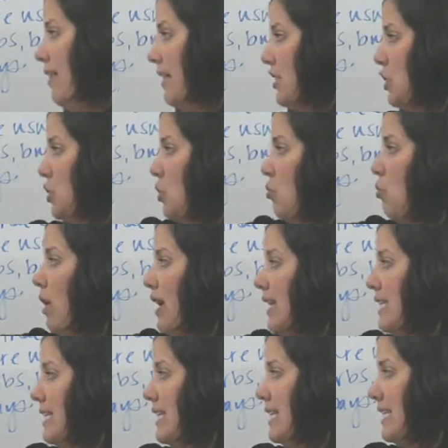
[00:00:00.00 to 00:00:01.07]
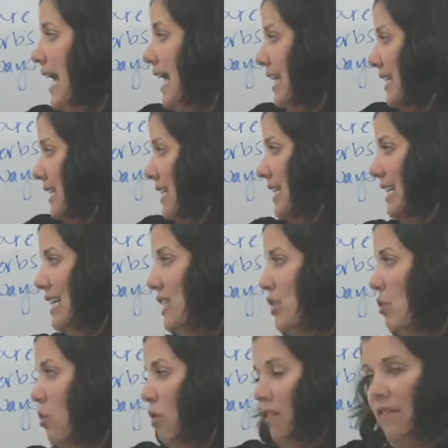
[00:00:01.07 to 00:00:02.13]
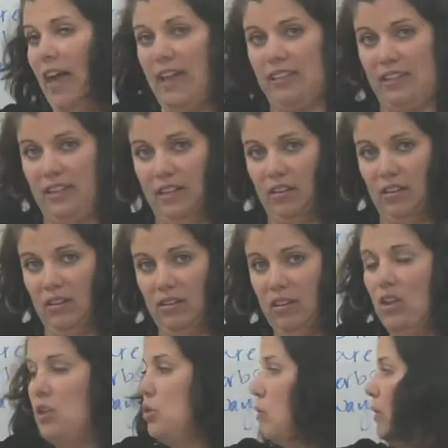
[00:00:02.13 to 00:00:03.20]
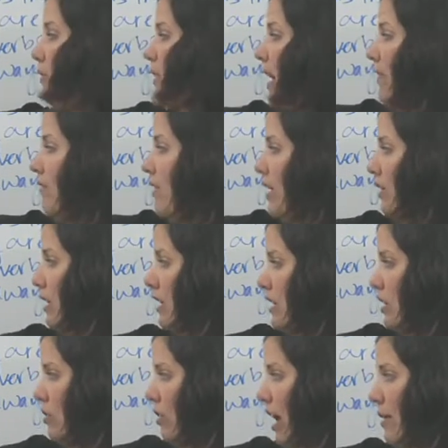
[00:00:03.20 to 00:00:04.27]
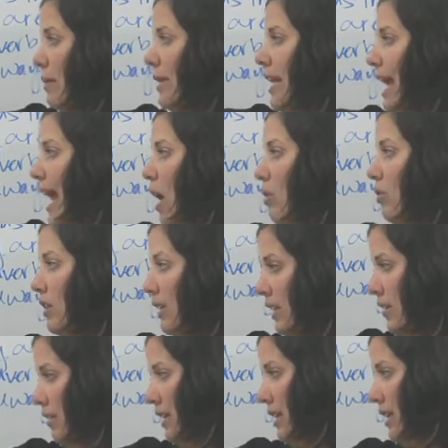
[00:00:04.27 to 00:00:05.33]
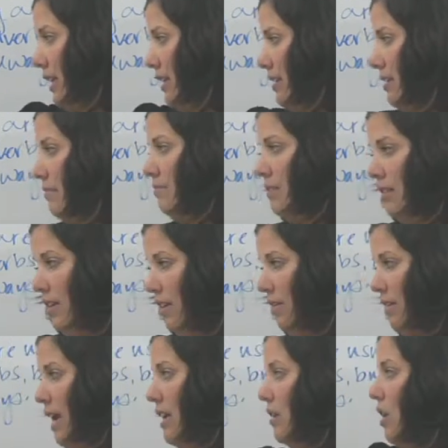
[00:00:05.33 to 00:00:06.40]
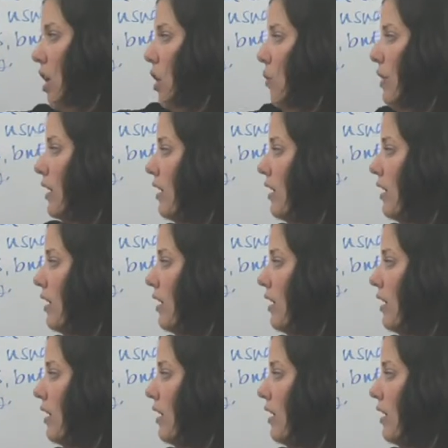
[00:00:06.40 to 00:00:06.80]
us to what extent is the Corvette little. So we've got very describing how little it is. All right? We can